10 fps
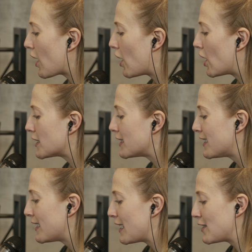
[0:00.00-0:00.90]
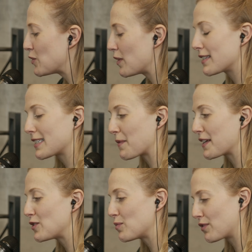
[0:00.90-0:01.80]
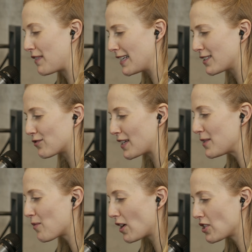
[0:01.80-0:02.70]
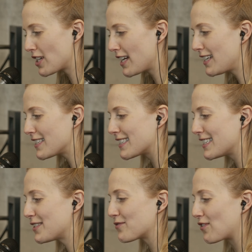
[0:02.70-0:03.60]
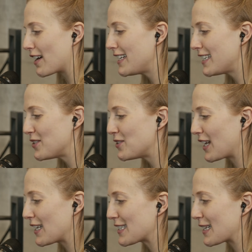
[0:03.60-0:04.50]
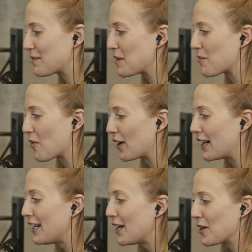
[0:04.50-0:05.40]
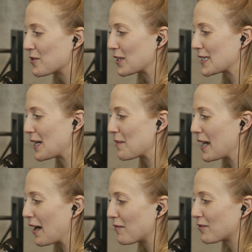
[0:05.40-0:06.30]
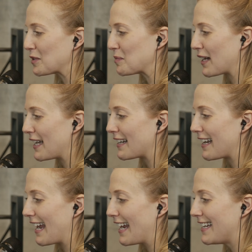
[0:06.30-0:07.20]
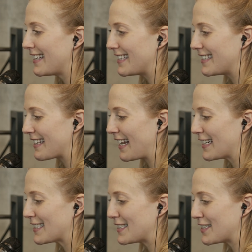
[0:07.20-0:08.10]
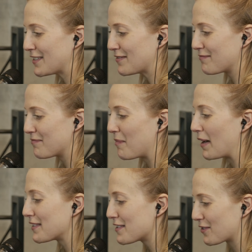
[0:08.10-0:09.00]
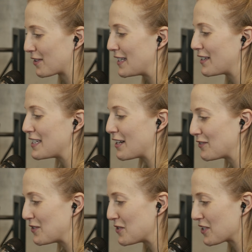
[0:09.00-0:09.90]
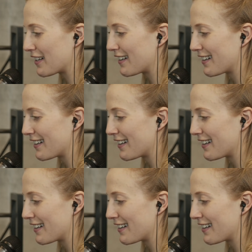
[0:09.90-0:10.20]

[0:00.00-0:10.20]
on something to prevent greenwashing. Is this right? Can you tell us a little bit more what's coming up for Plan A in the next month or in the near future?